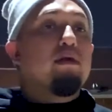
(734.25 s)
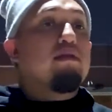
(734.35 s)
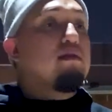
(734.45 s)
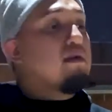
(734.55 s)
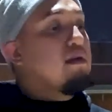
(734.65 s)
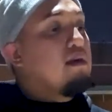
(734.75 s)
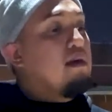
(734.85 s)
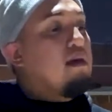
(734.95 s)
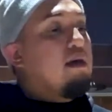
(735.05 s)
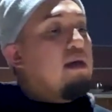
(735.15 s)

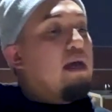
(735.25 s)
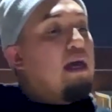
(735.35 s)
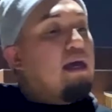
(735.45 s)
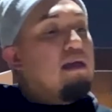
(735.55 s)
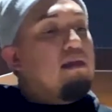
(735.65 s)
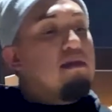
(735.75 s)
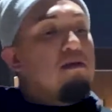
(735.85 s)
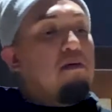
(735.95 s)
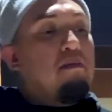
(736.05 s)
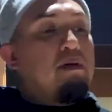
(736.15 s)

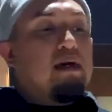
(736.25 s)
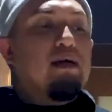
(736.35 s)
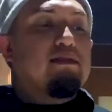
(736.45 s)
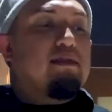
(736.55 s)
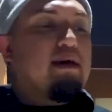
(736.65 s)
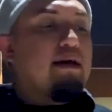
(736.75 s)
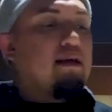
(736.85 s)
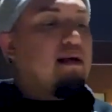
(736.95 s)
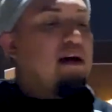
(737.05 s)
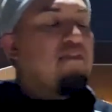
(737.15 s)
And because of that,
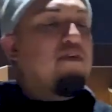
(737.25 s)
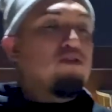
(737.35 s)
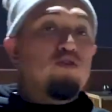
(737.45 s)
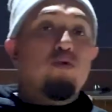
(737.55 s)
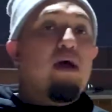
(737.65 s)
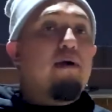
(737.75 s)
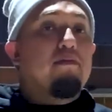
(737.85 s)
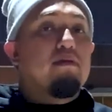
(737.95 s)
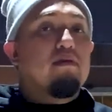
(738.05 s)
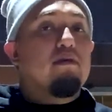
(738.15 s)
I felt
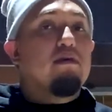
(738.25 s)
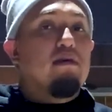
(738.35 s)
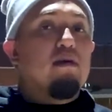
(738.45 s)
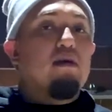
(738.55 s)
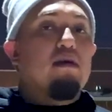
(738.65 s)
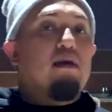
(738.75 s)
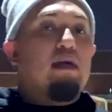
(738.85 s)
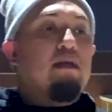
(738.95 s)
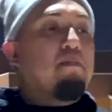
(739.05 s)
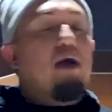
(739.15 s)
trapped
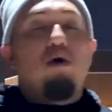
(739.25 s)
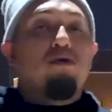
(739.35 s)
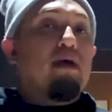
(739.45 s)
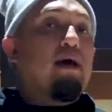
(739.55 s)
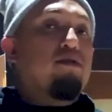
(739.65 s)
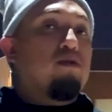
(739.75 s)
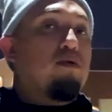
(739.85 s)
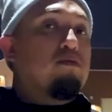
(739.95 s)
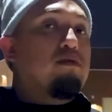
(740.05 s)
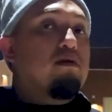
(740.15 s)
in my own household.